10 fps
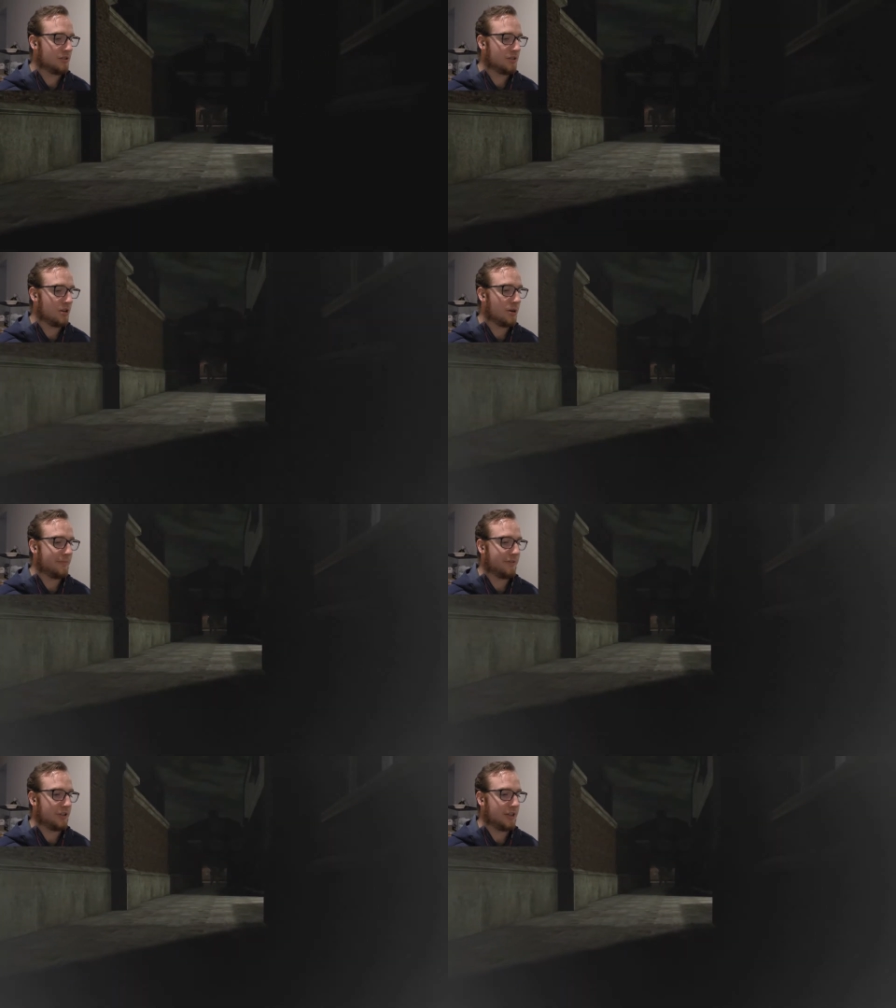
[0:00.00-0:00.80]

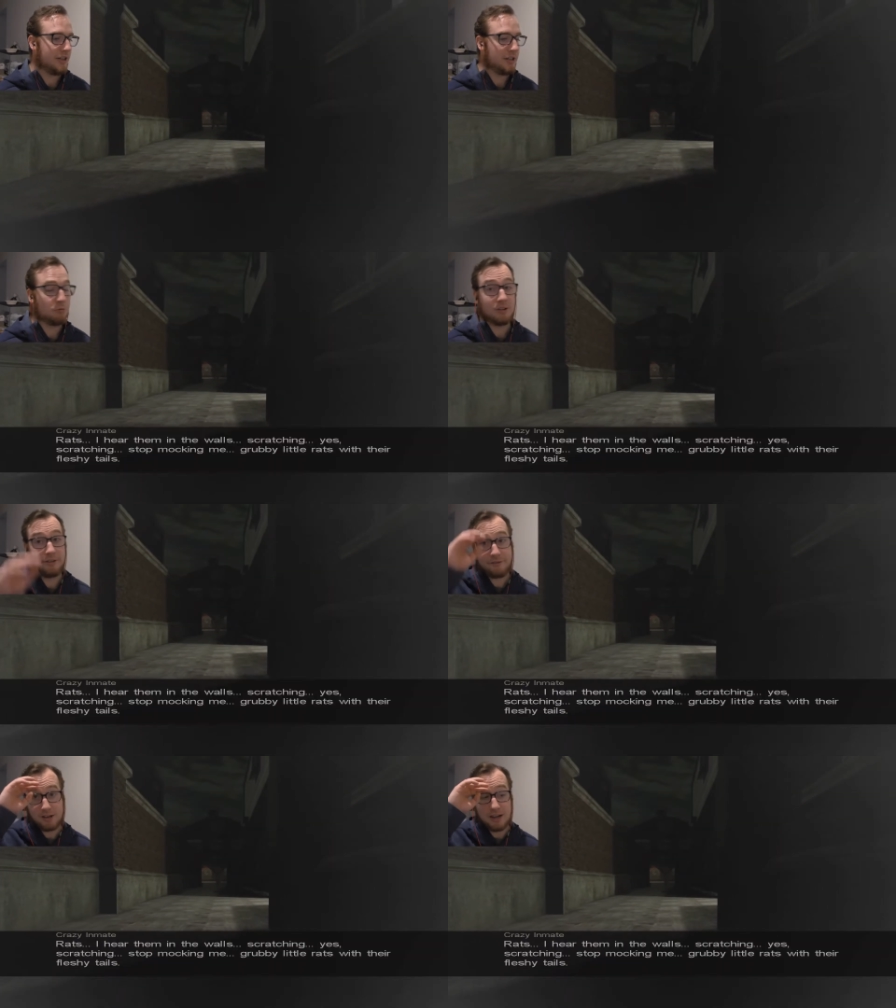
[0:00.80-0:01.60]
Hopefully he will
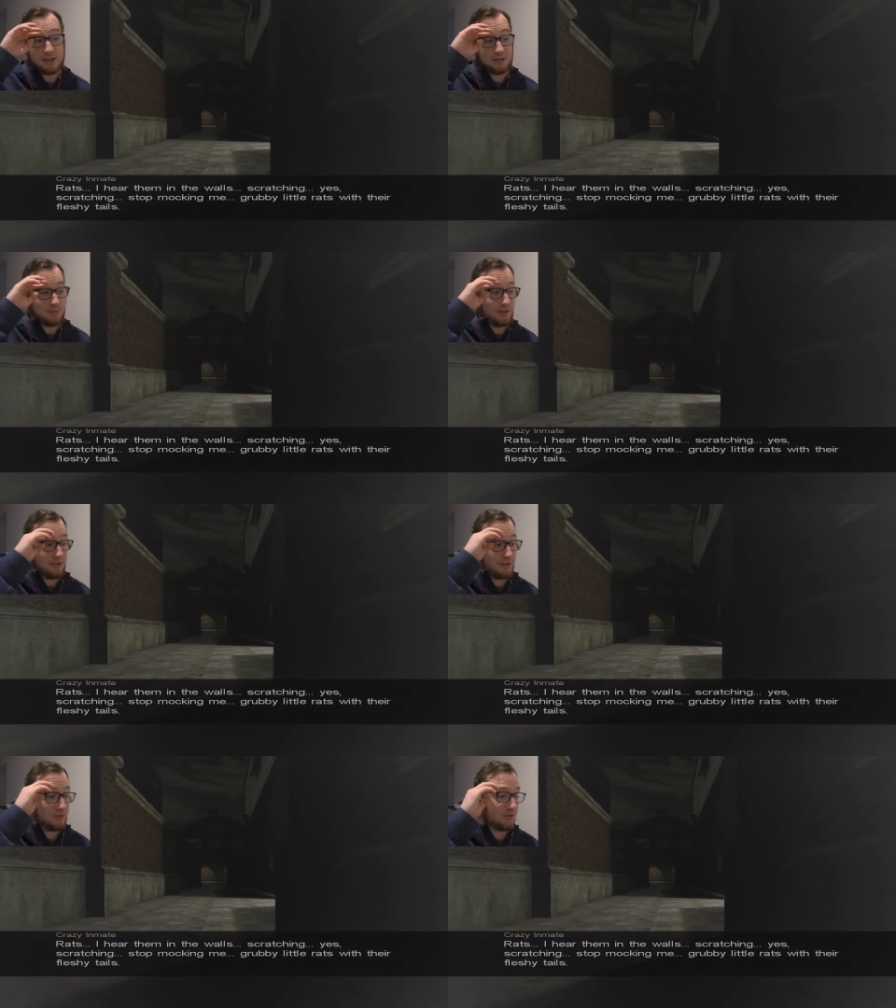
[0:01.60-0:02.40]
have forgotten to
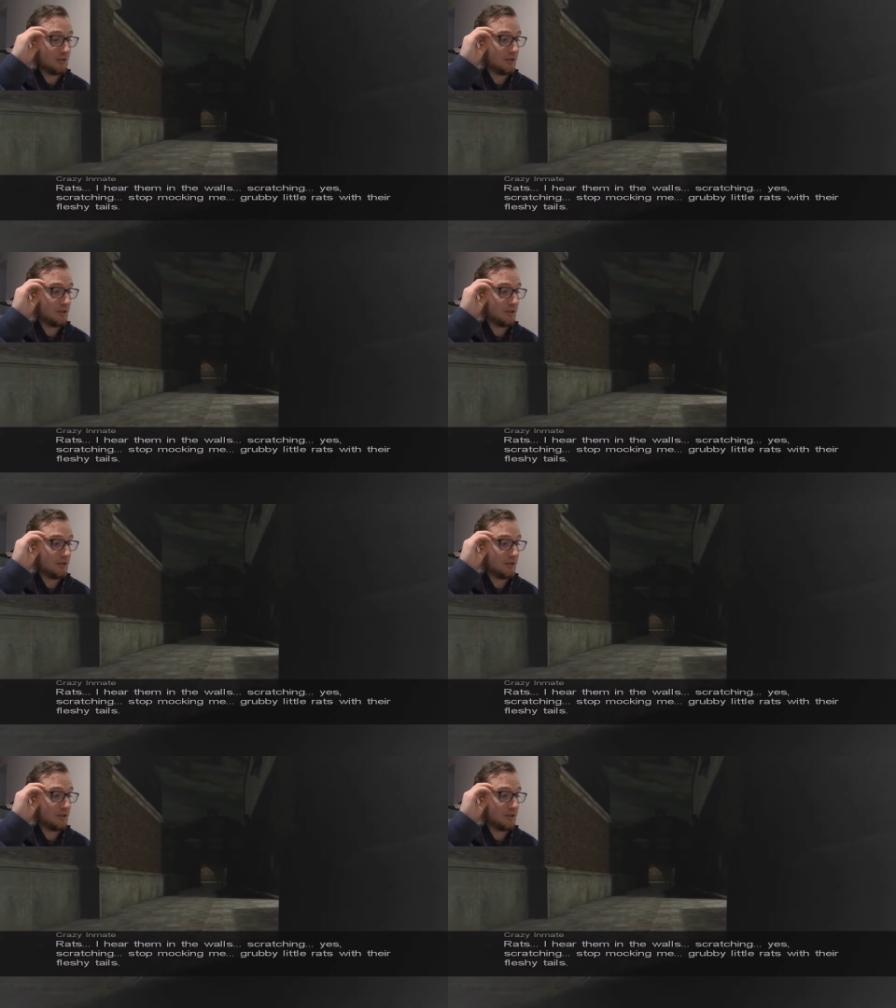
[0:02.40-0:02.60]
bolt the door.